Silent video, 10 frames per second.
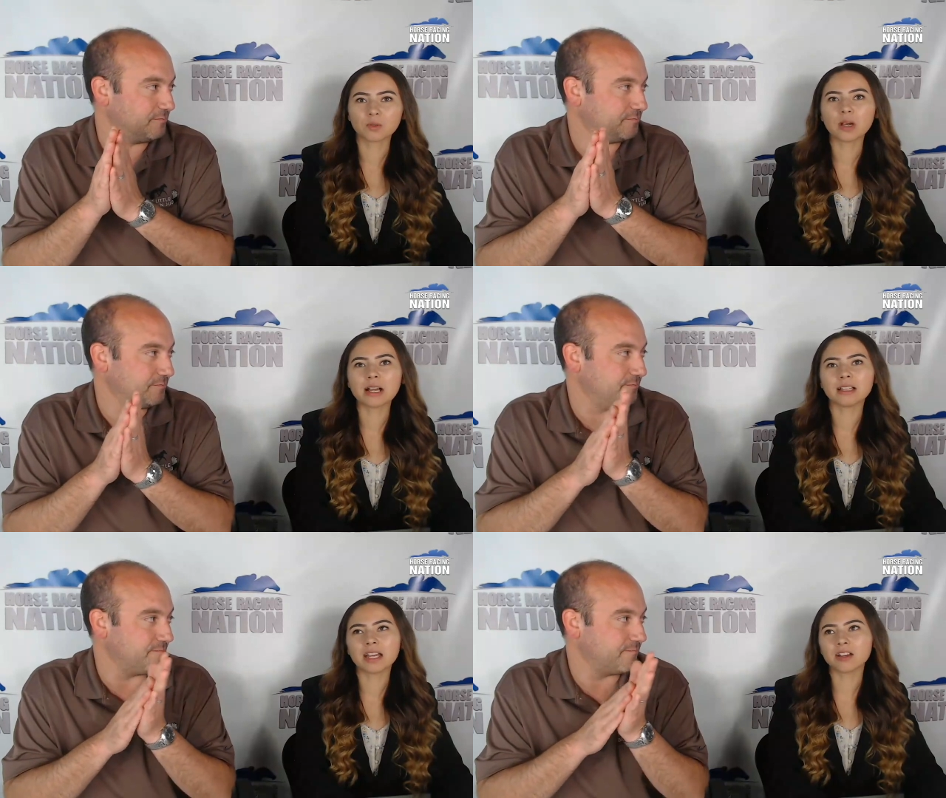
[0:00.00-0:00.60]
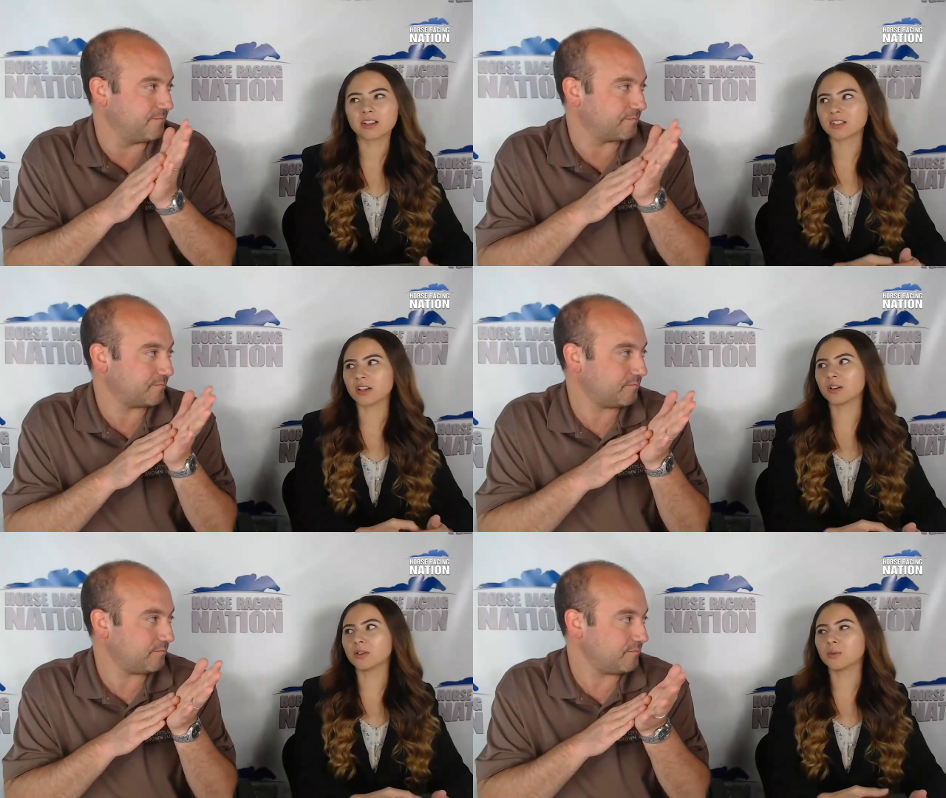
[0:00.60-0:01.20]
Speaker 1: Well, and
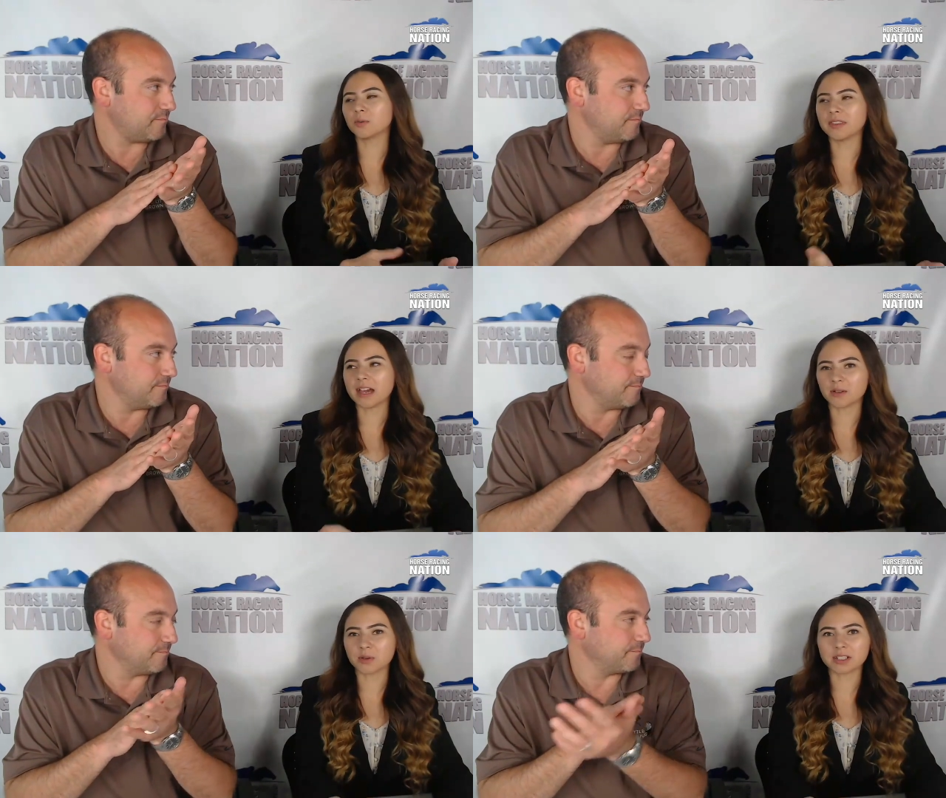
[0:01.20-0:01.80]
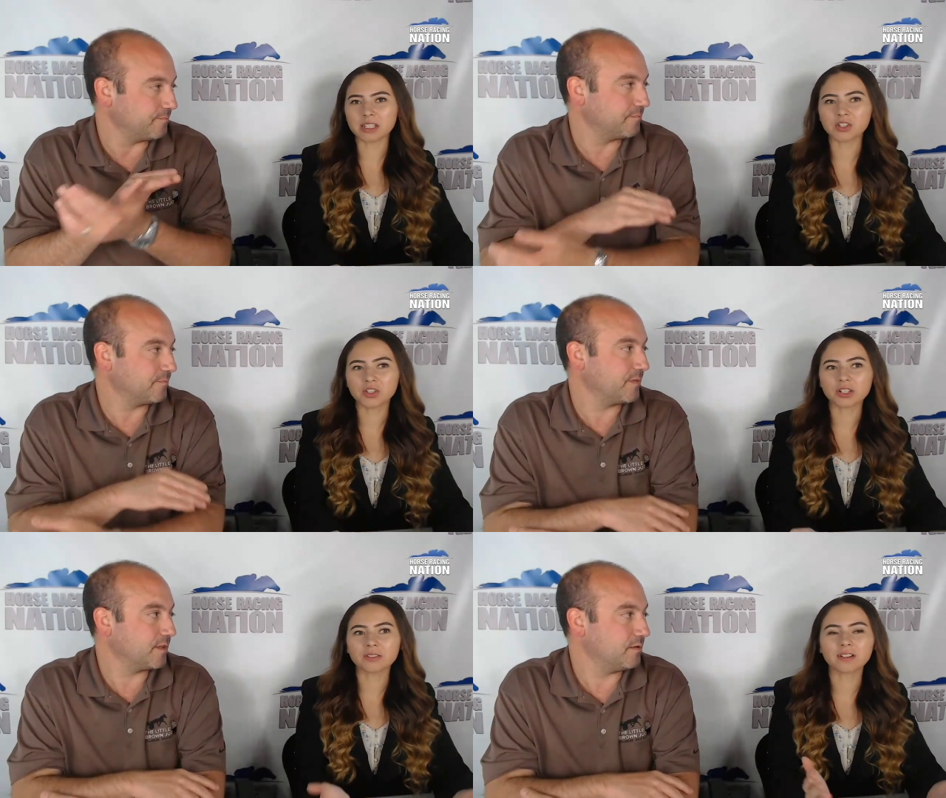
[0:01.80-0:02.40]
also with that horse, he
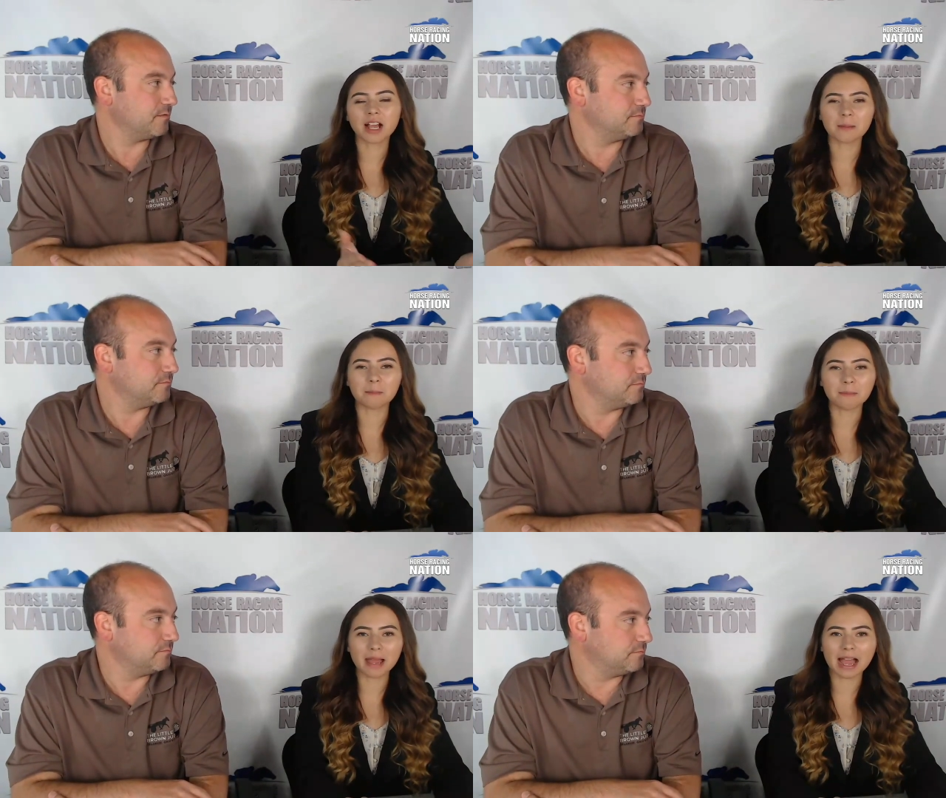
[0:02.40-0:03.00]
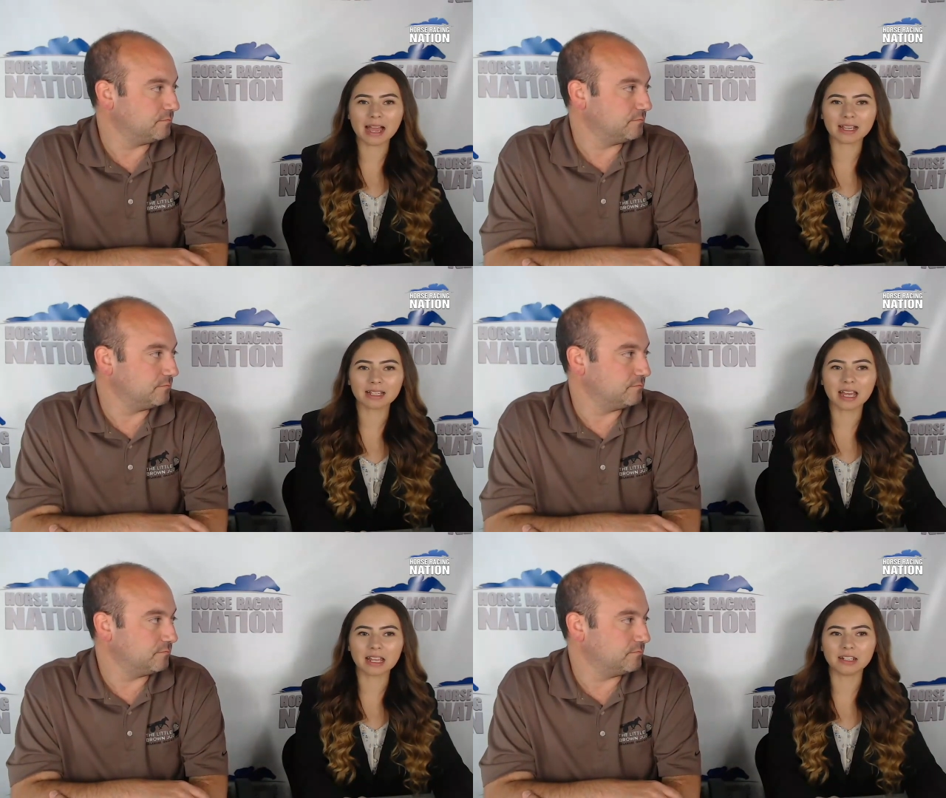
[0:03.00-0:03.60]
should have come back
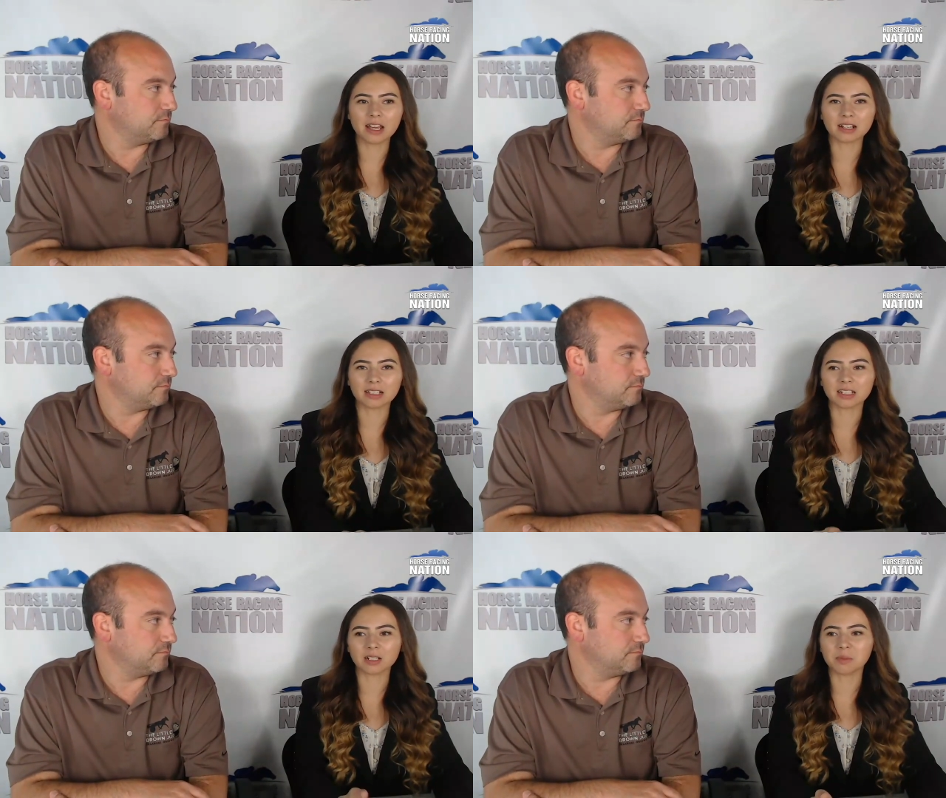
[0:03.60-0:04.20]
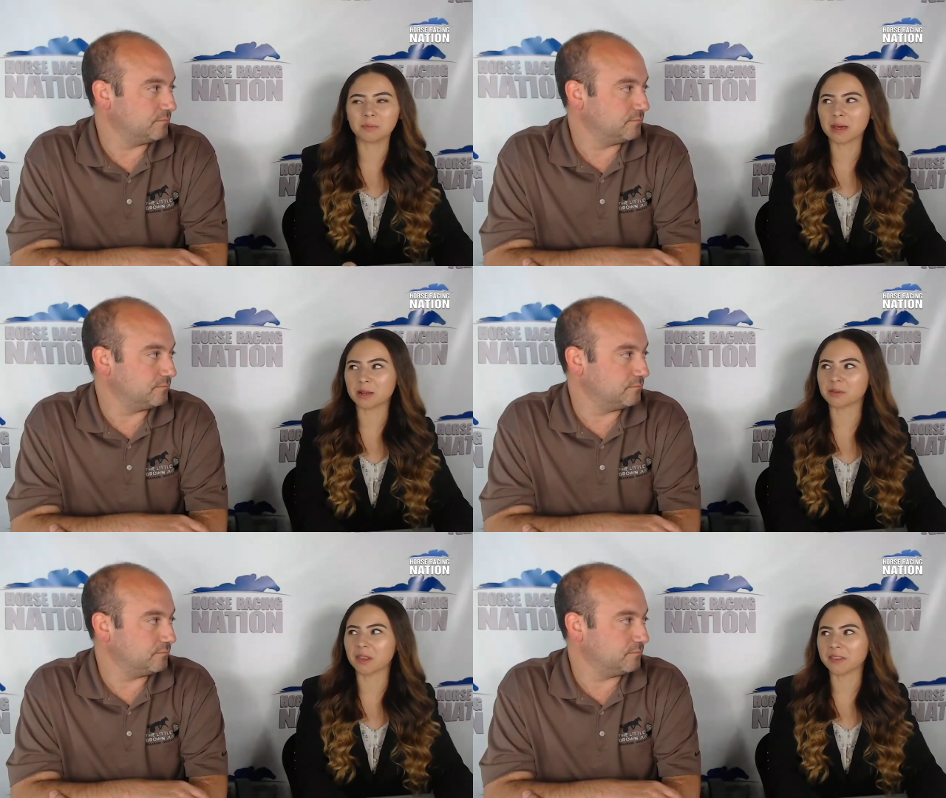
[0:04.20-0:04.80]
and done a little bit
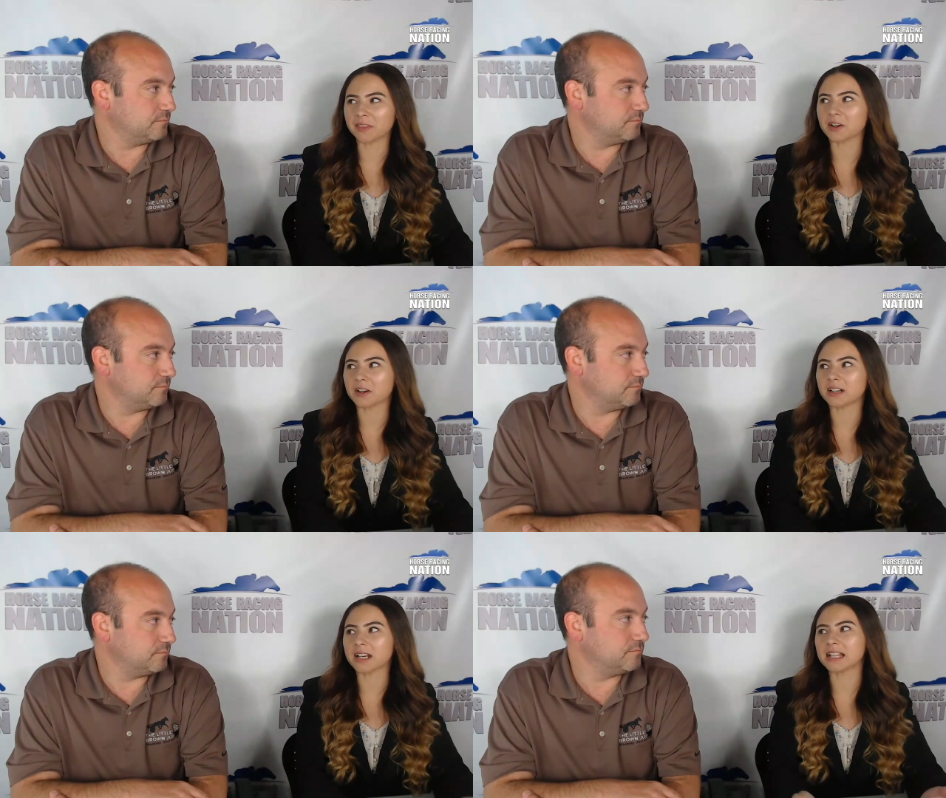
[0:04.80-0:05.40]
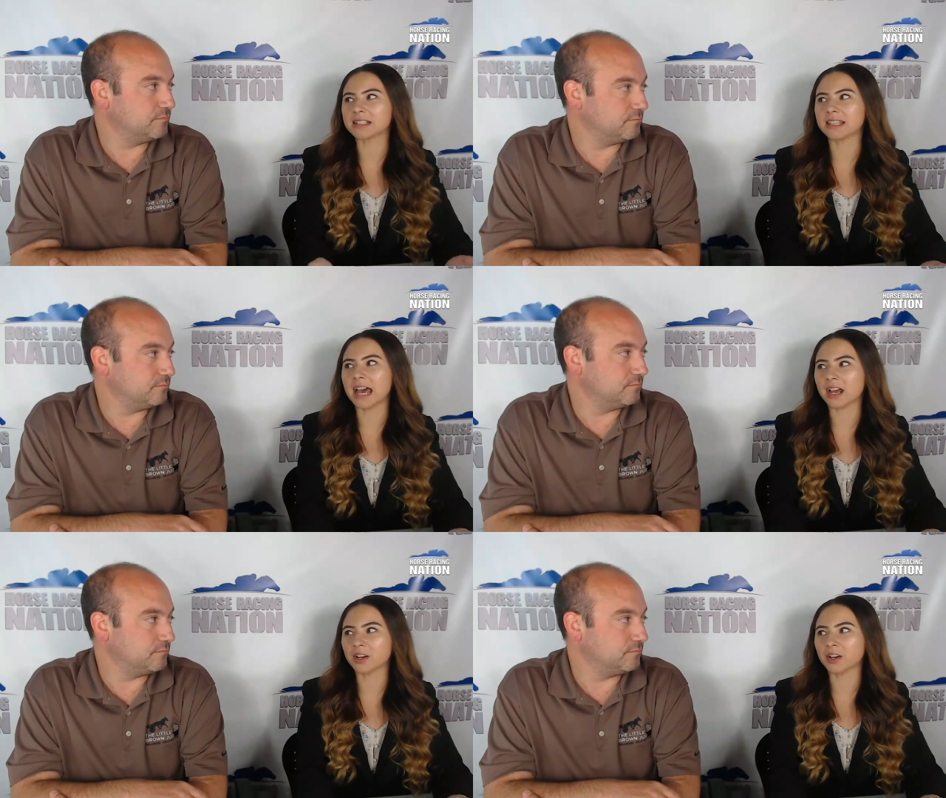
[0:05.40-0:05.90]
better than third against that